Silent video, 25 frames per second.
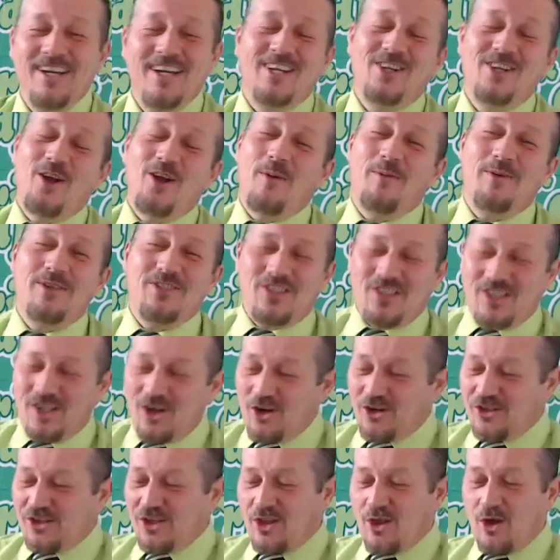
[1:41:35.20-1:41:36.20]
No, but
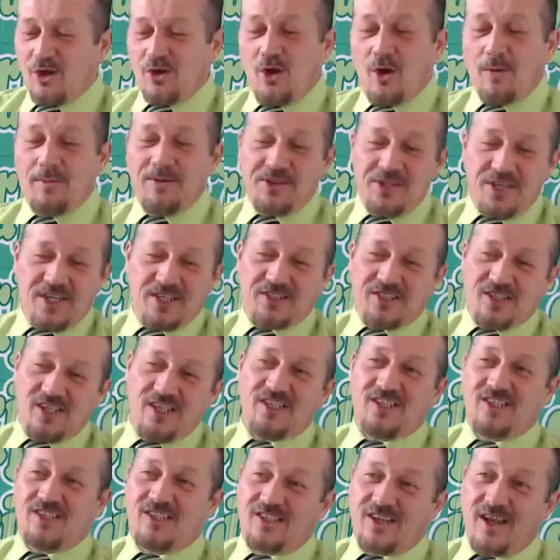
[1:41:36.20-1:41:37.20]
seriously though, but this
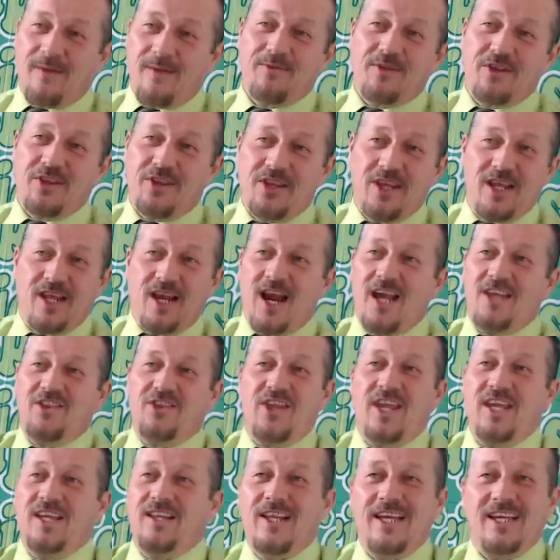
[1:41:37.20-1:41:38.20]
is something that I
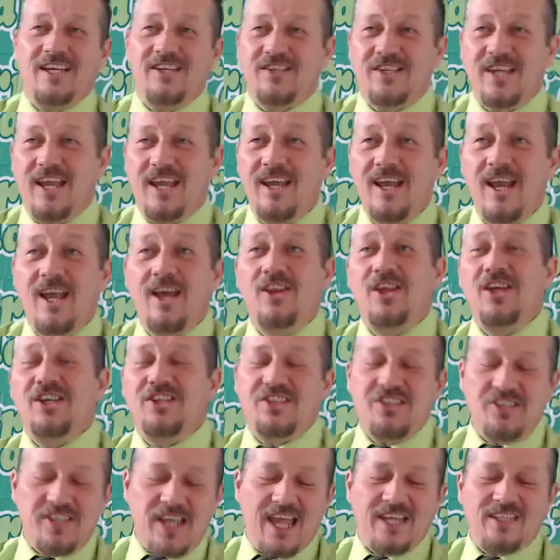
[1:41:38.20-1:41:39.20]
think, like I say, this
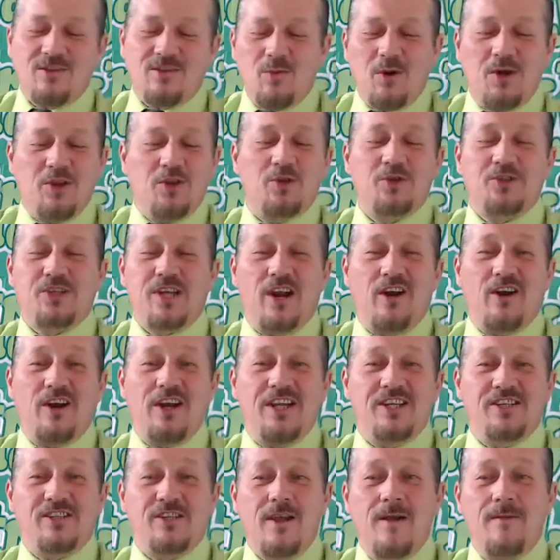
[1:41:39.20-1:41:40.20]
is actually one of those
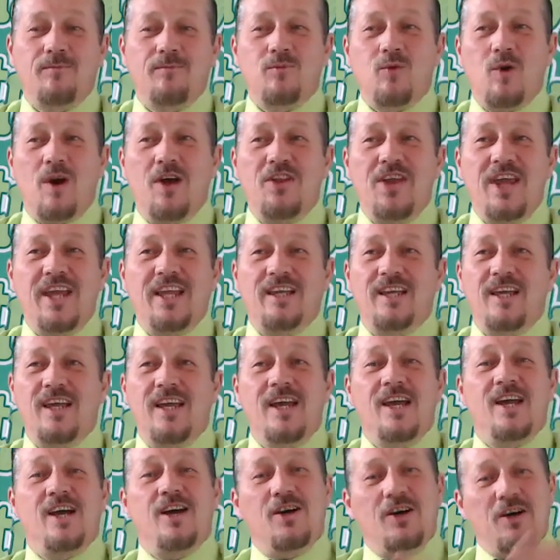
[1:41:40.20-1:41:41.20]
areas where I think
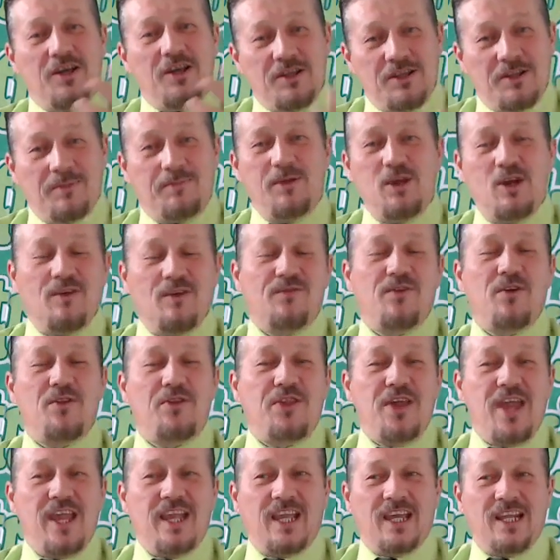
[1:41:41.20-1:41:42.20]
the beautiful
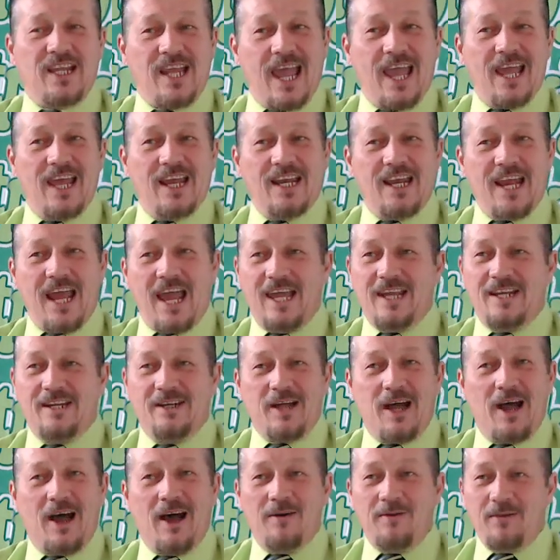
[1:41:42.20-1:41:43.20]
thing and
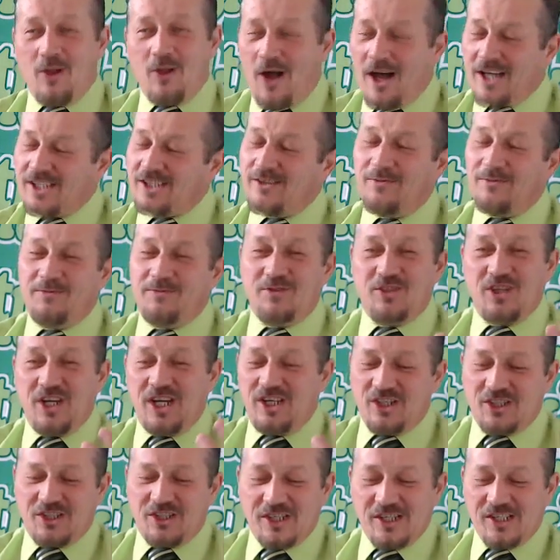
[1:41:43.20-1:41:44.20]
lots of
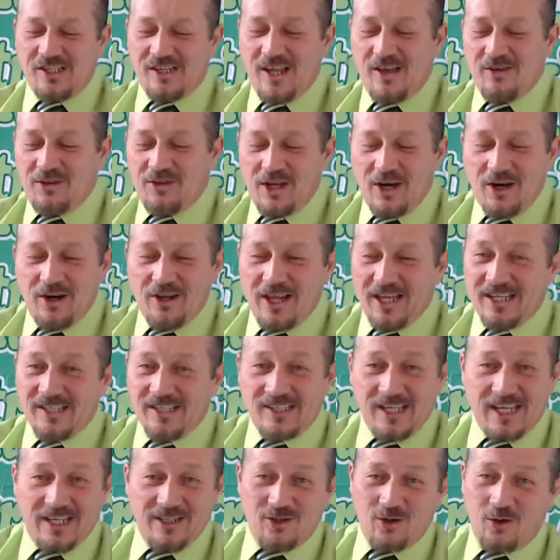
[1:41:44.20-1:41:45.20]
geniuses out there, like I
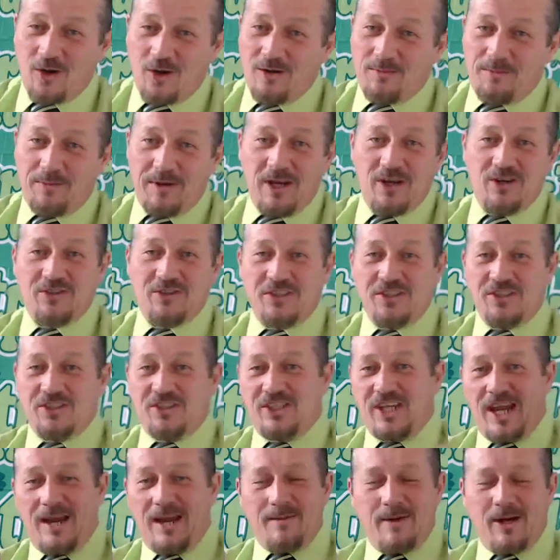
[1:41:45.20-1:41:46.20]
say, Jordan Peterson,
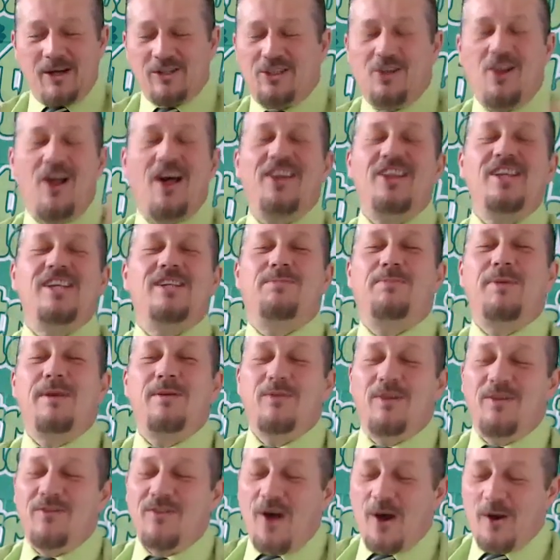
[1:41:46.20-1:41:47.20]
Sam Harris, a lot of these people
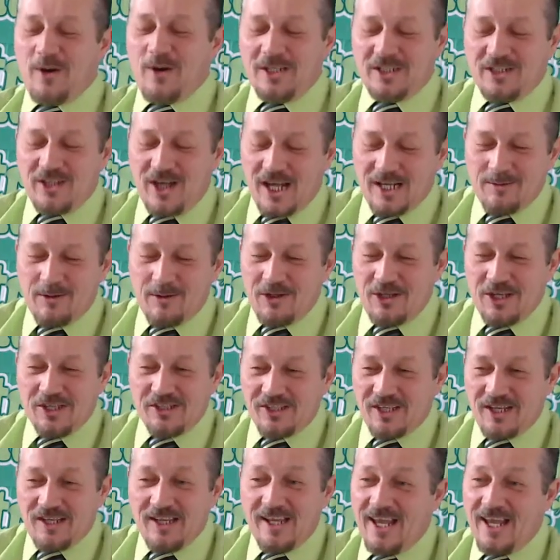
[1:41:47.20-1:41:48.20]
have already talked about this.
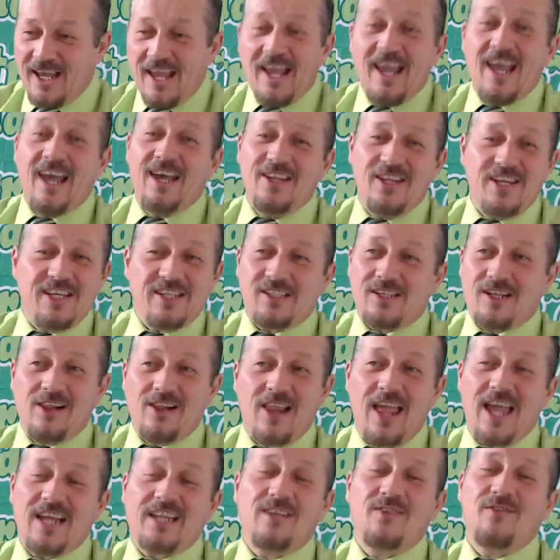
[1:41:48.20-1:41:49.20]
And this
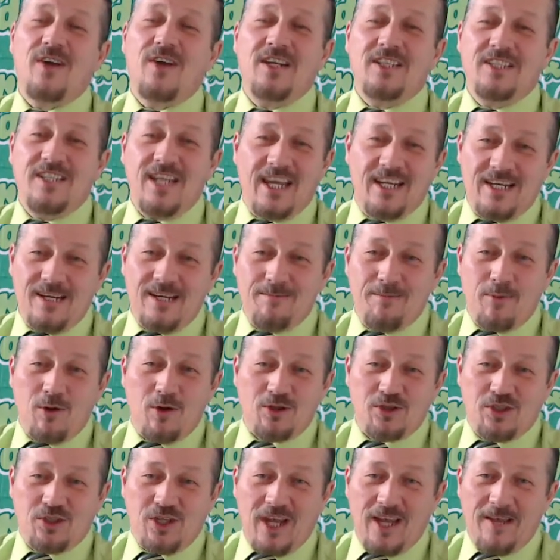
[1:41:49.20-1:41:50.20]
collective identity
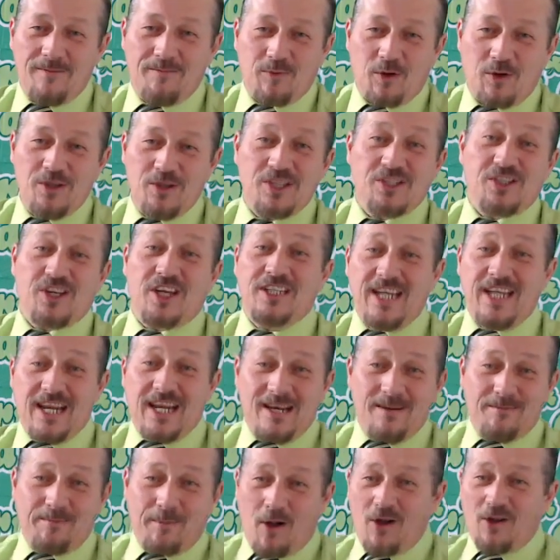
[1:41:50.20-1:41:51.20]
bullshit or this
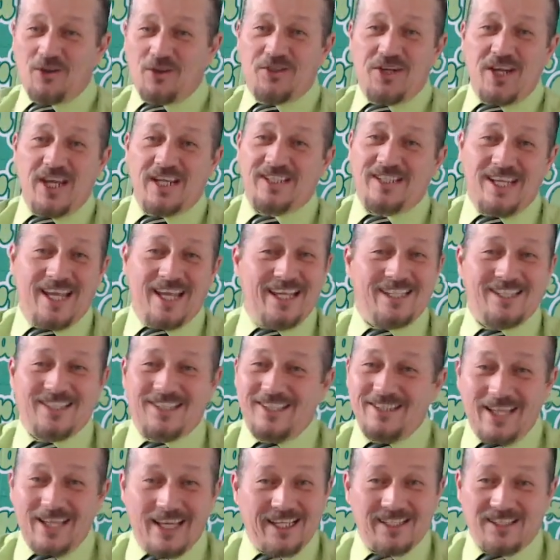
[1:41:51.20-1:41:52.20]
identity politics, it's
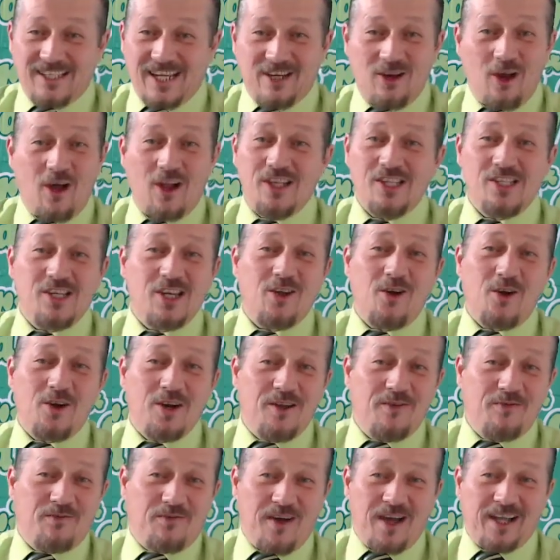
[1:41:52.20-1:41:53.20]
like I said, not only is it going
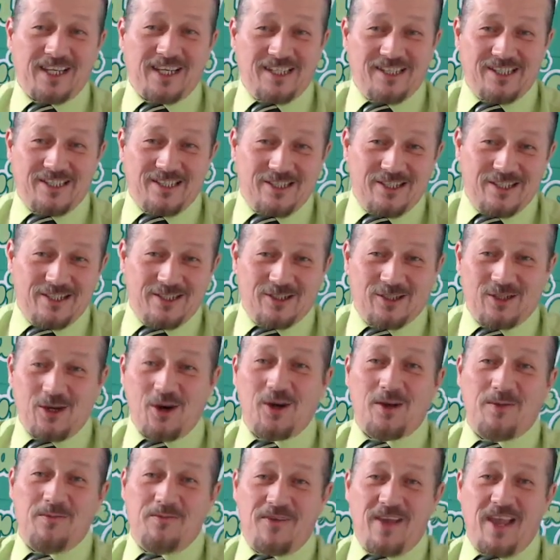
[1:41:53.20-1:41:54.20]
to fucking
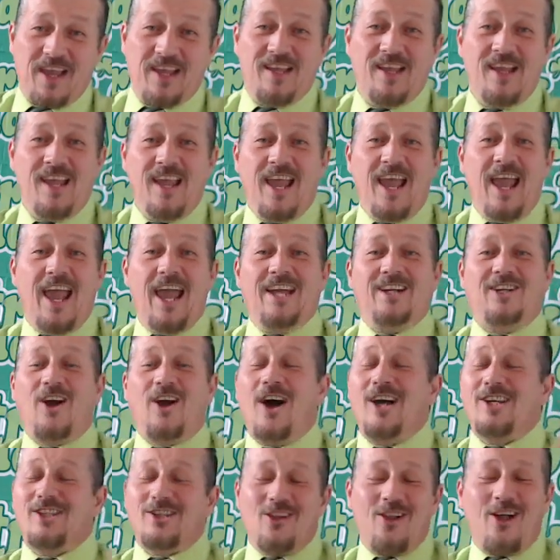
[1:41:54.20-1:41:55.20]
circumvent and
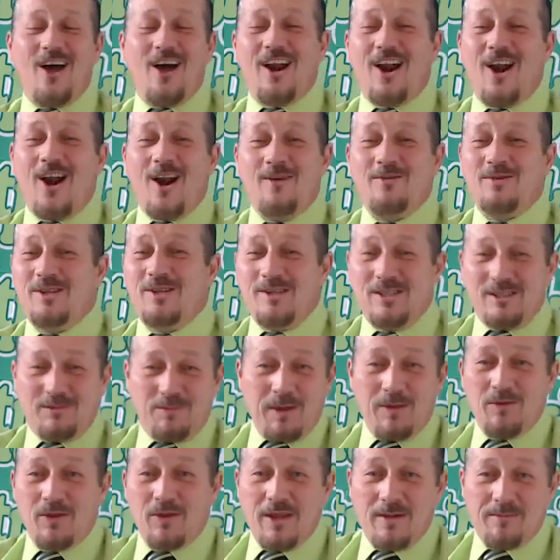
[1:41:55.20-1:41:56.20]
cause a lot of harm to these
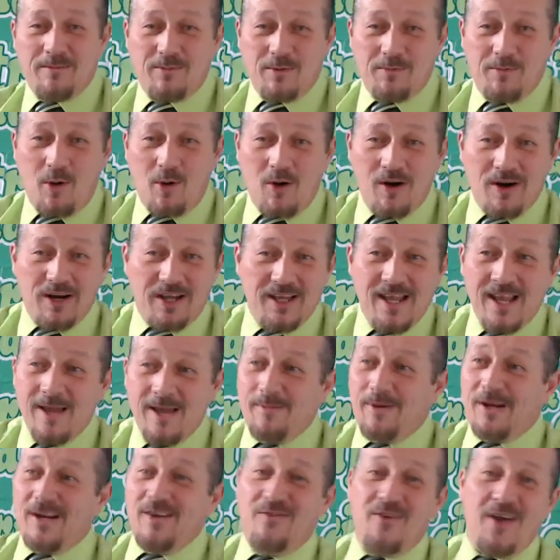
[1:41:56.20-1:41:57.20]
people that purport it,
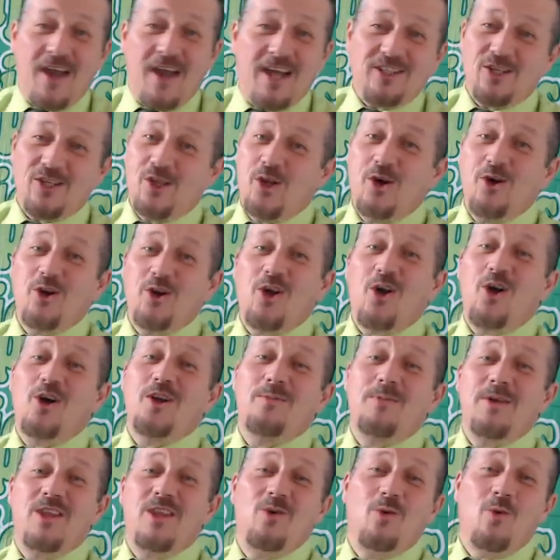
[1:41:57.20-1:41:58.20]
but eventually they're going to
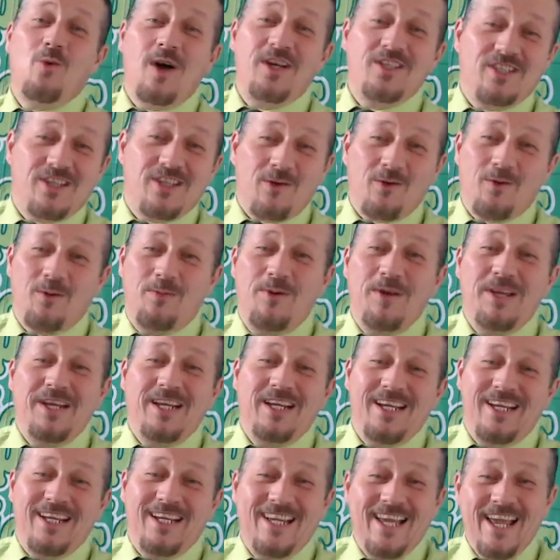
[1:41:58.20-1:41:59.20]
be the ones that will
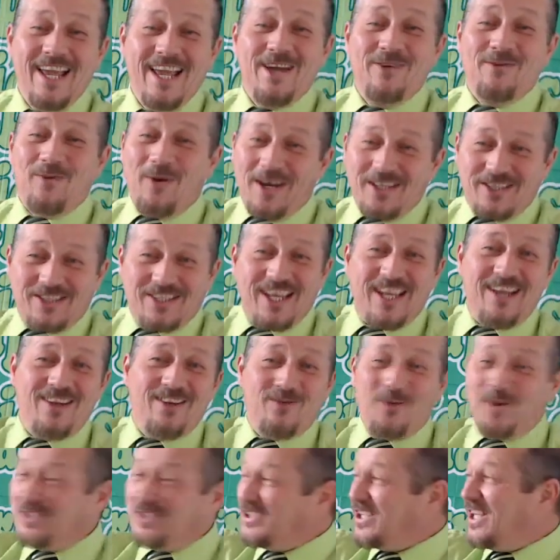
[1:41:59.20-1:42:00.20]
be, once they
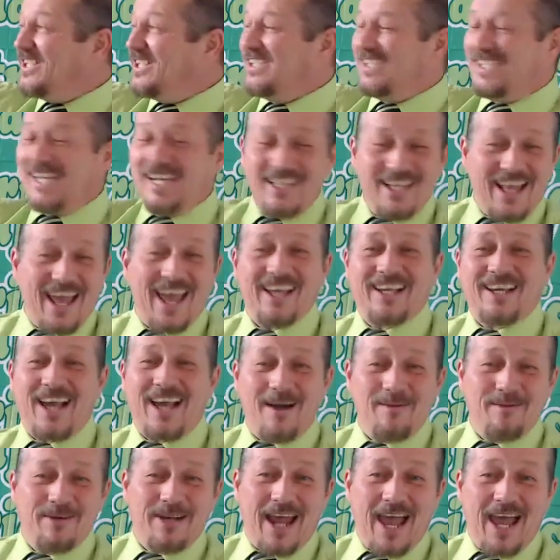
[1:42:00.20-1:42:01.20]
seen that
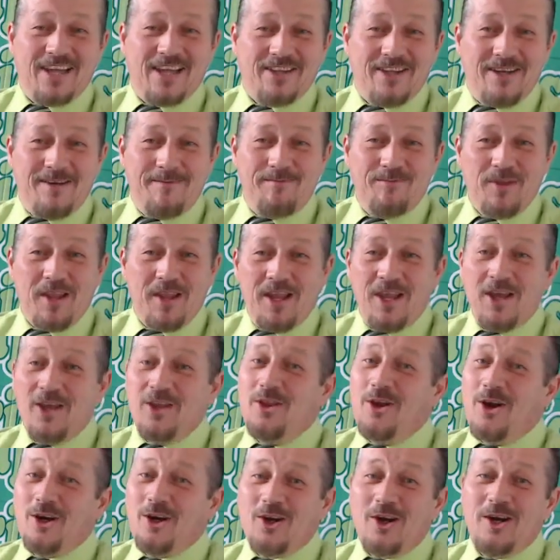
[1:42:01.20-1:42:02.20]
coming at them,
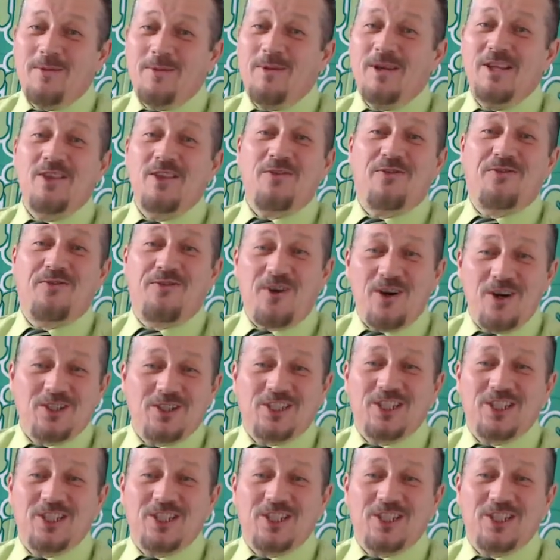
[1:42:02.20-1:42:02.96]
they're going to be the first